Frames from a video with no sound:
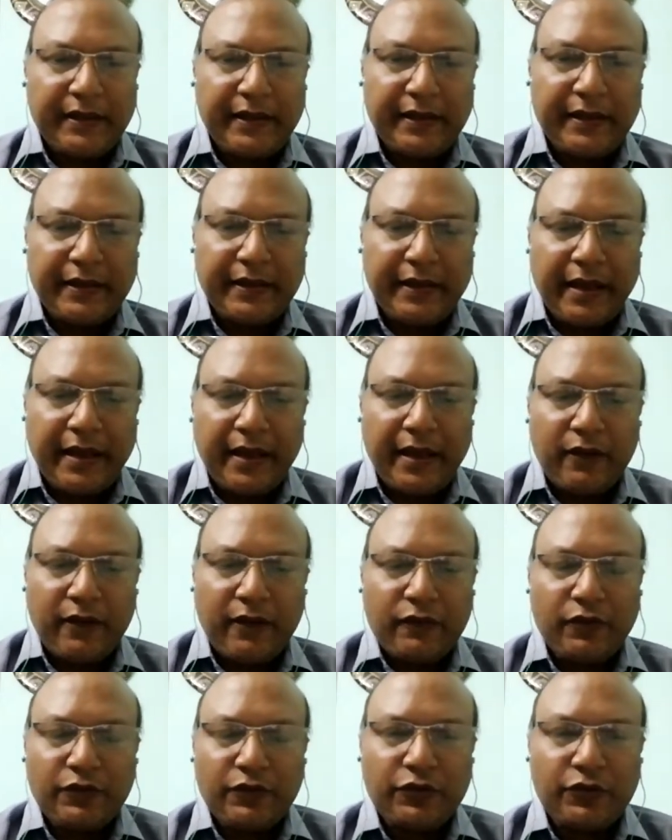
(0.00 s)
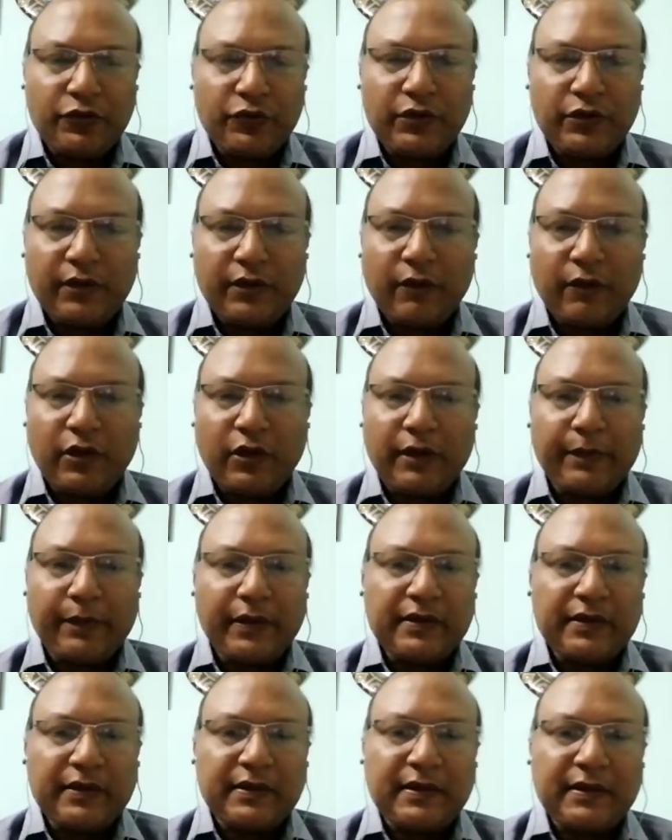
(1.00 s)
electrons usually what happens is
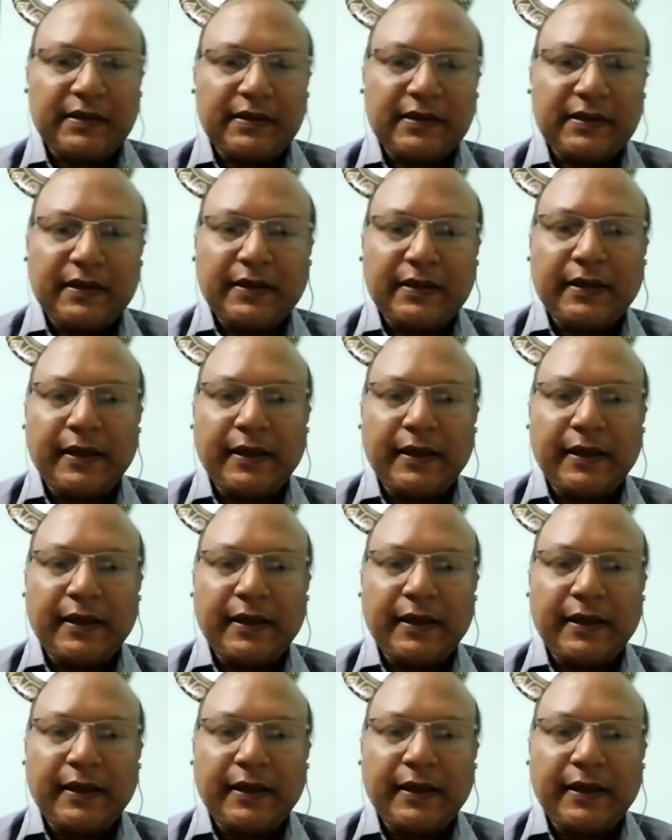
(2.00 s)
they